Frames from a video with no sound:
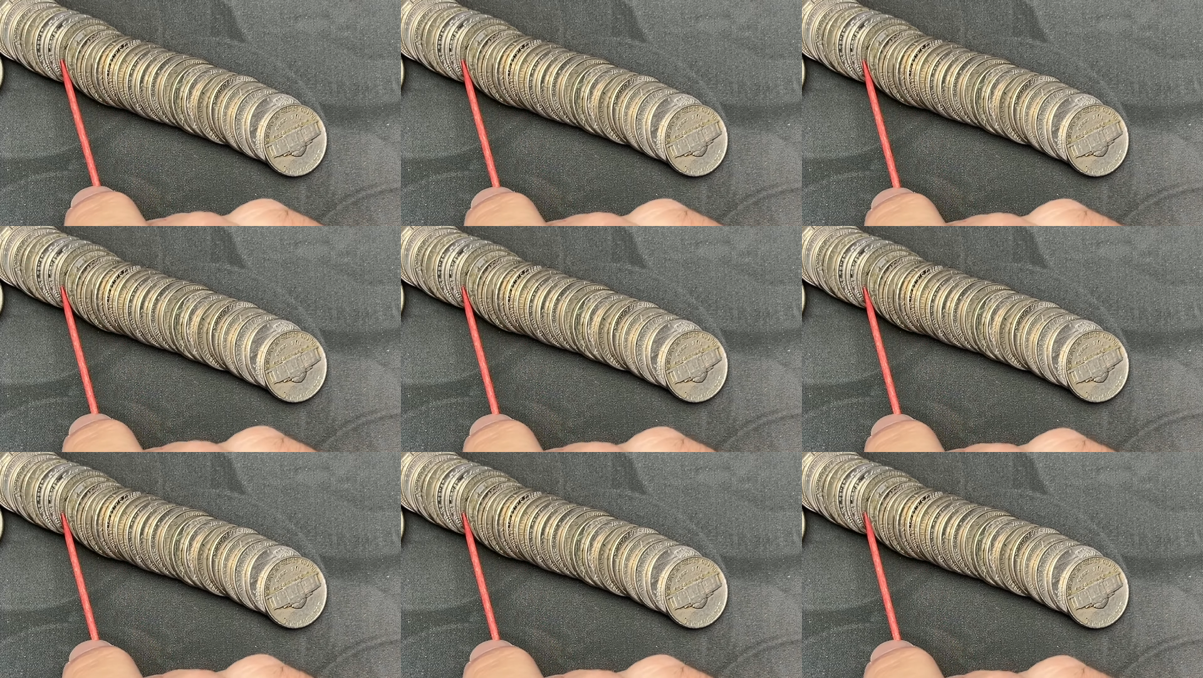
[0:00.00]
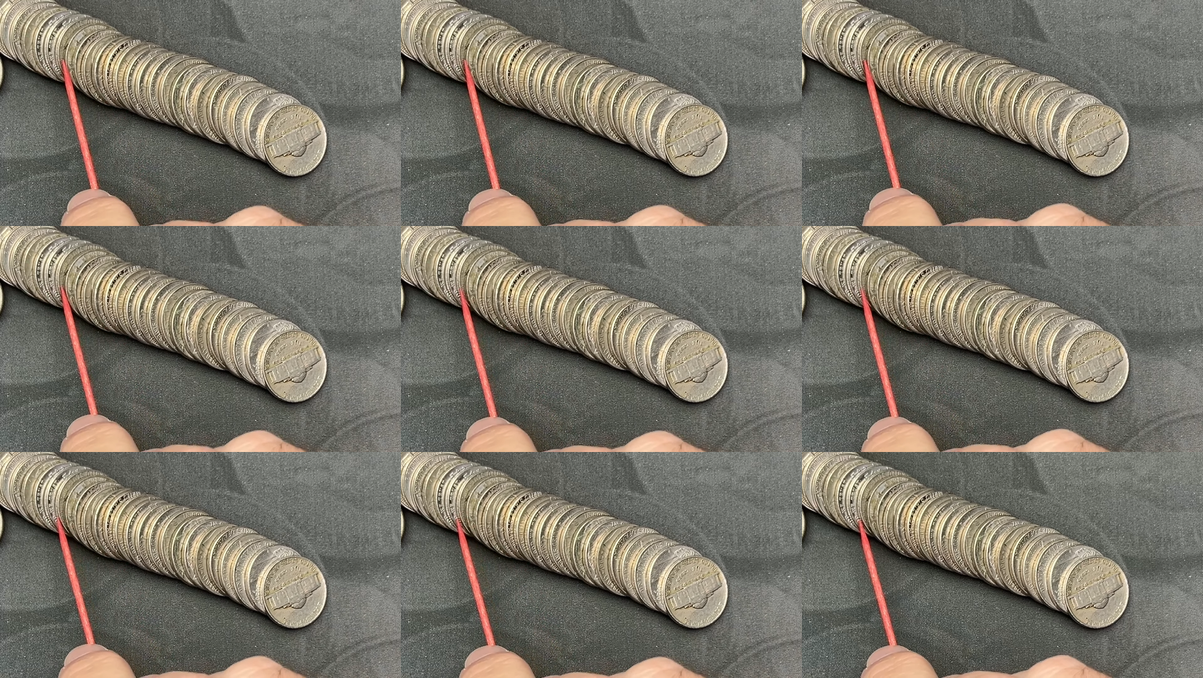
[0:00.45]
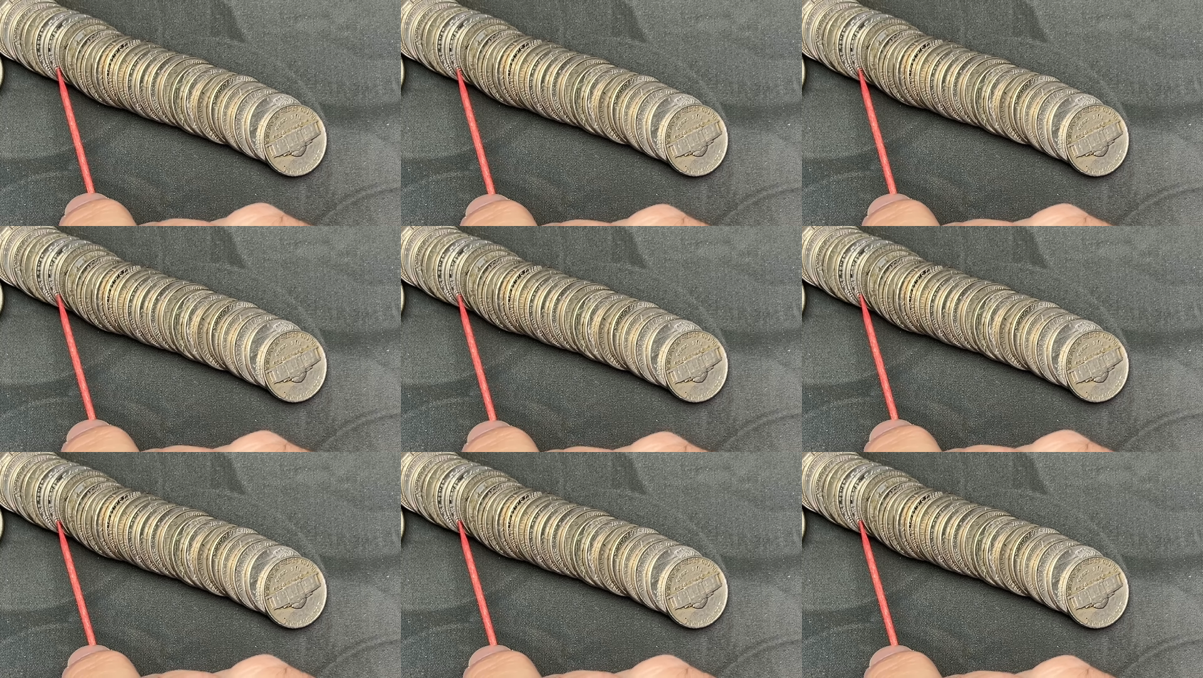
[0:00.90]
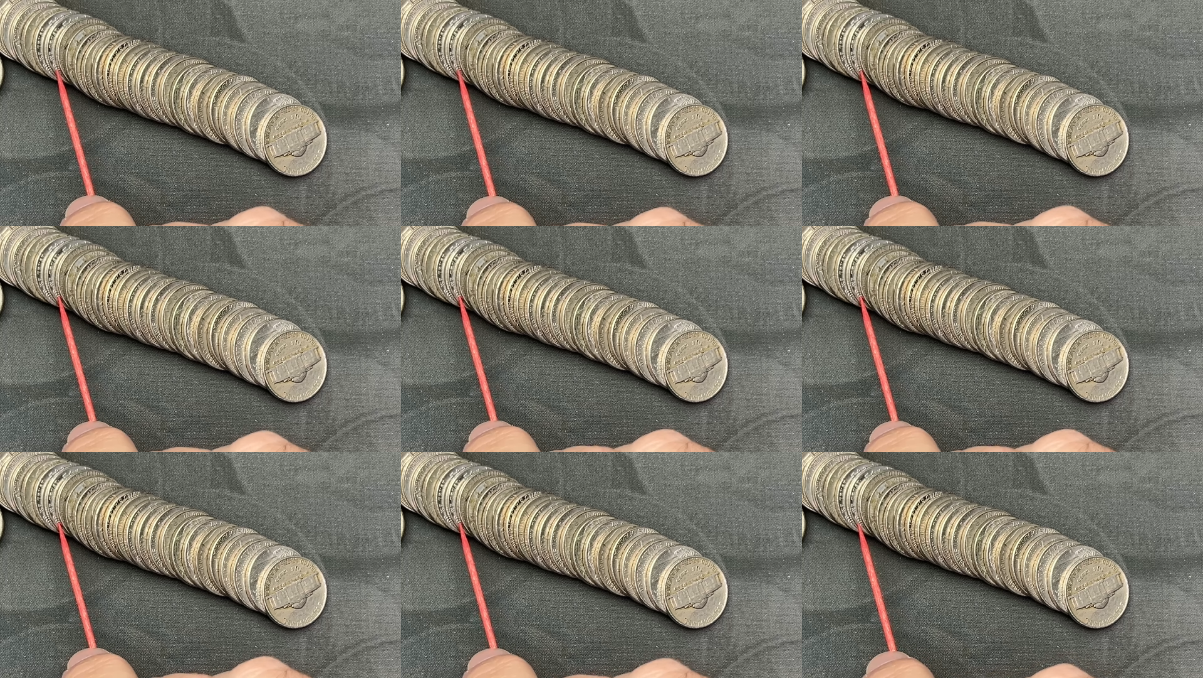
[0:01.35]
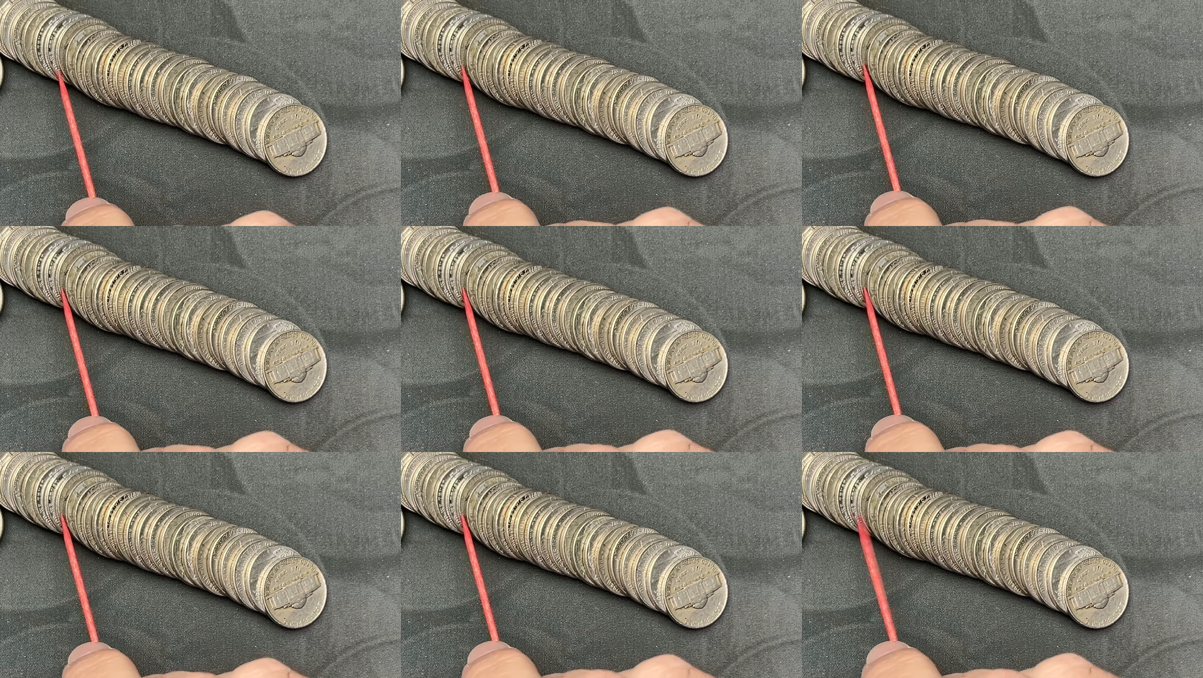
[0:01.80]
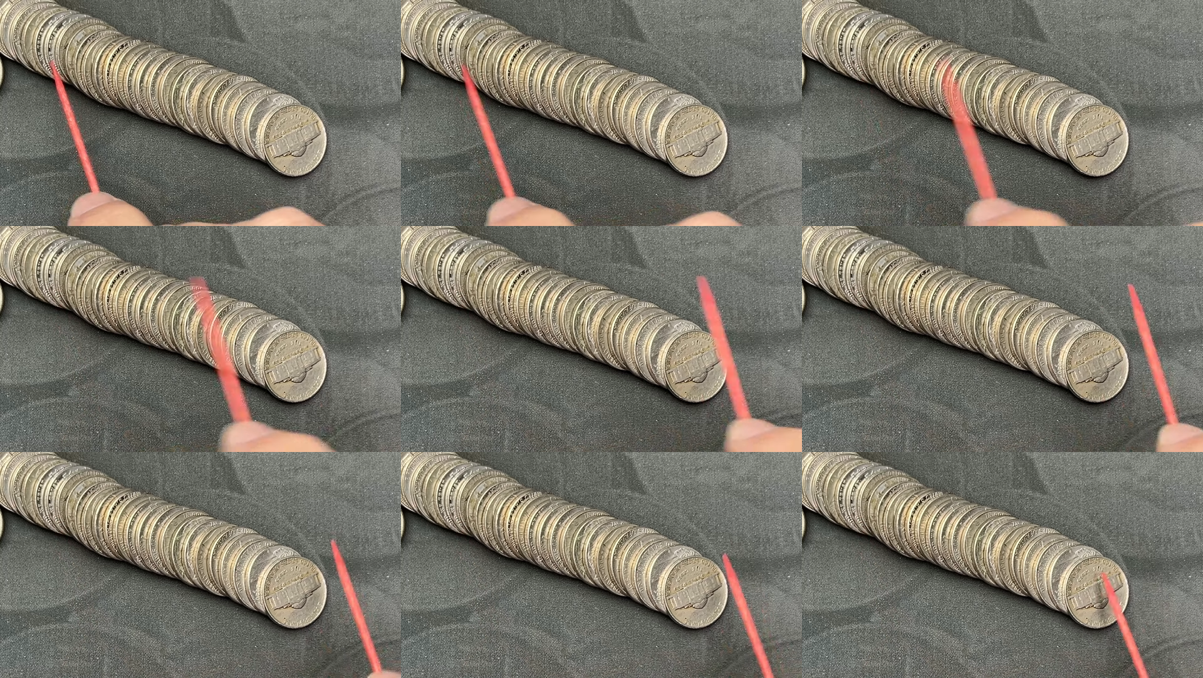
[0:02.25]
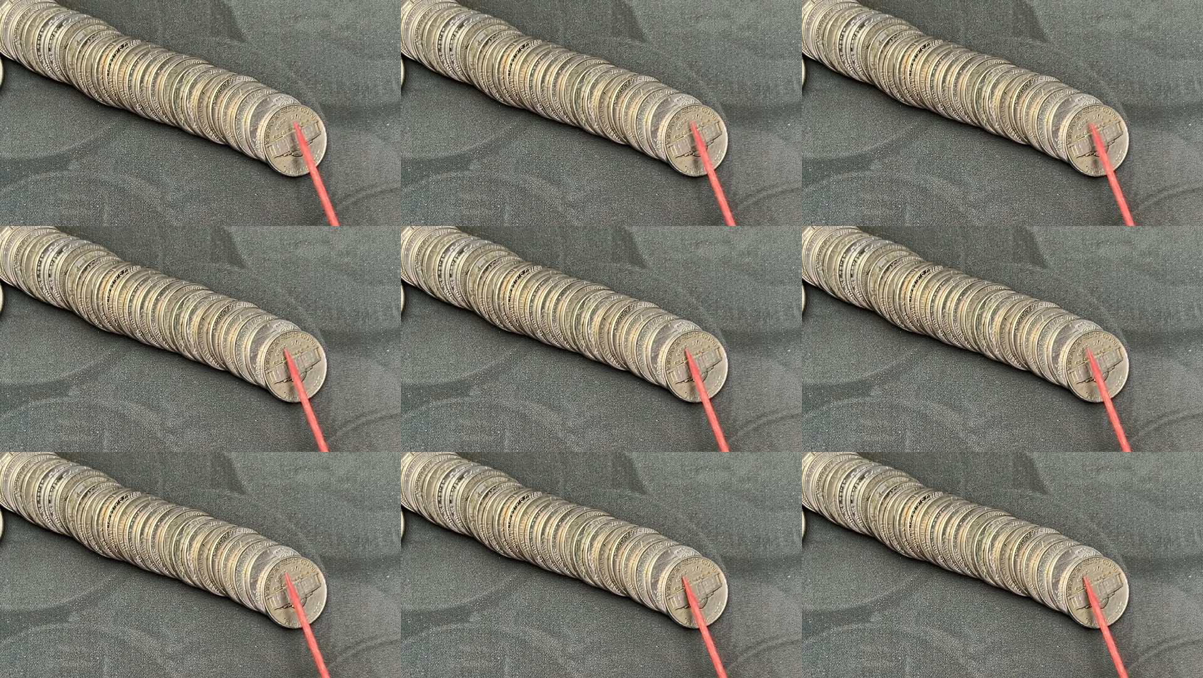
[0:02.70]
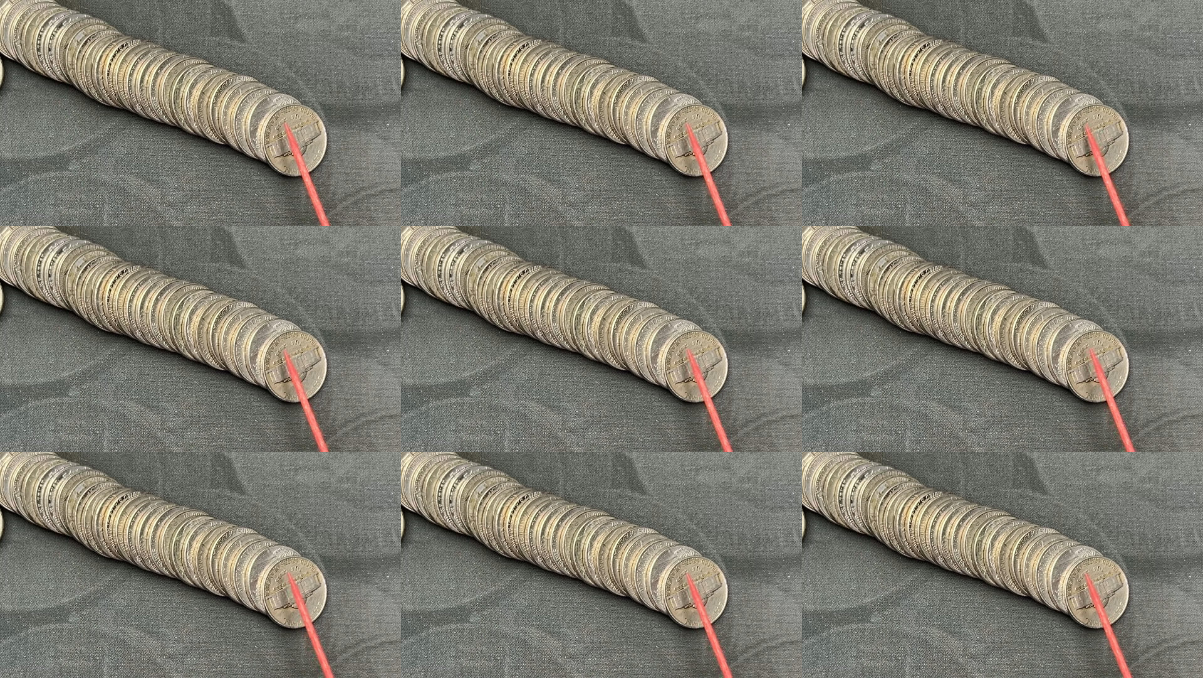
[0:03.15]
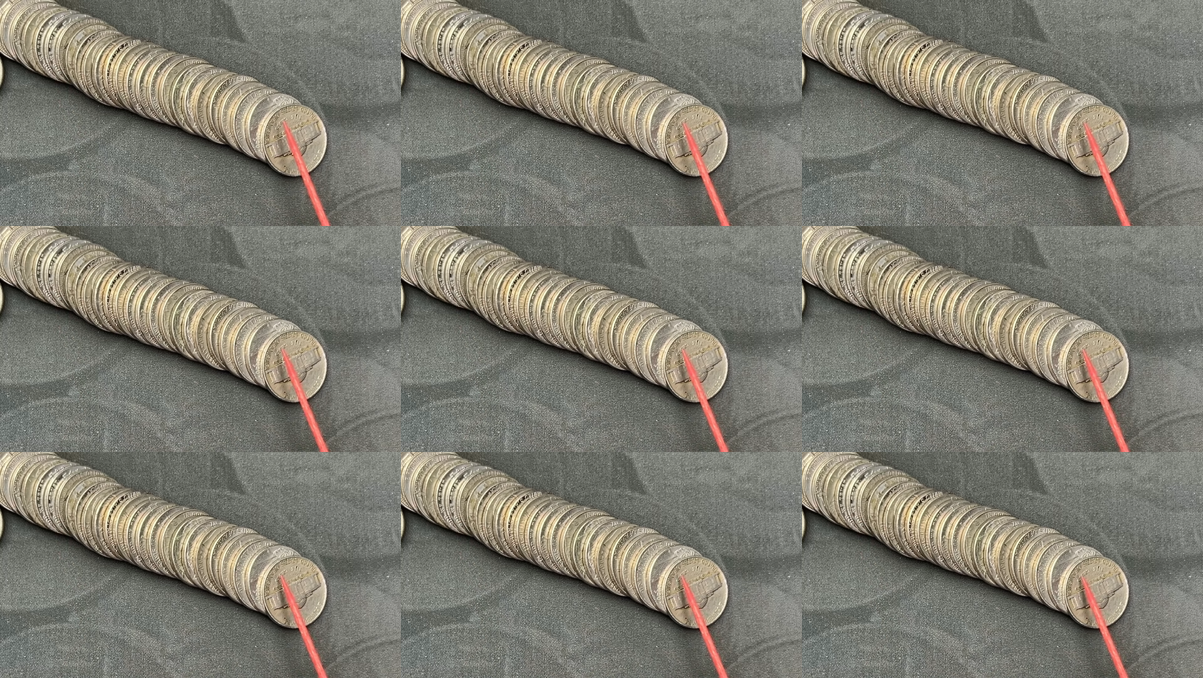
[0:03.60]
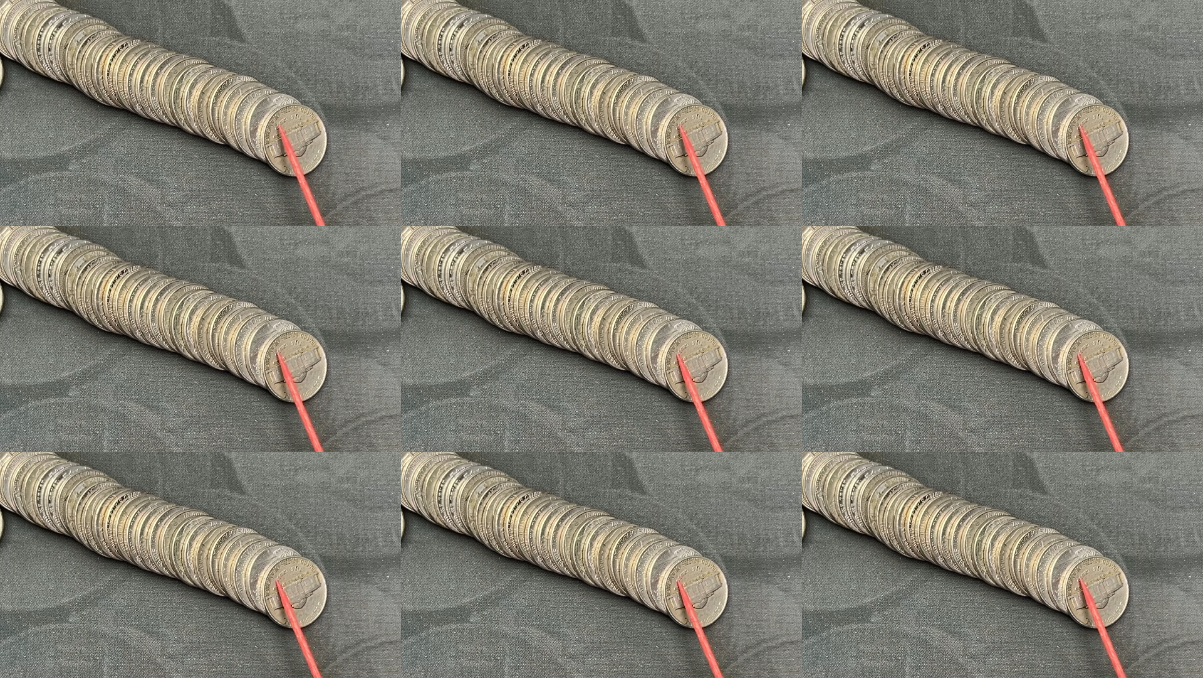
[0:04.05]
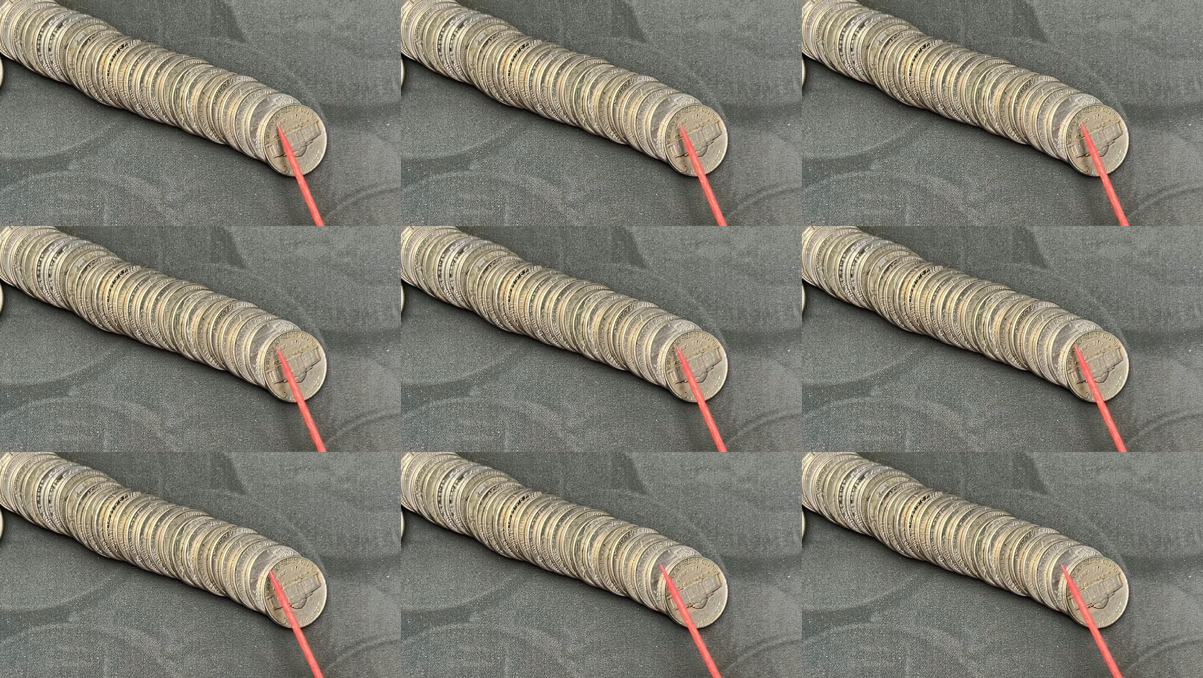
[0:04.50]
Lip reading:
Nobody's mouth can be seen.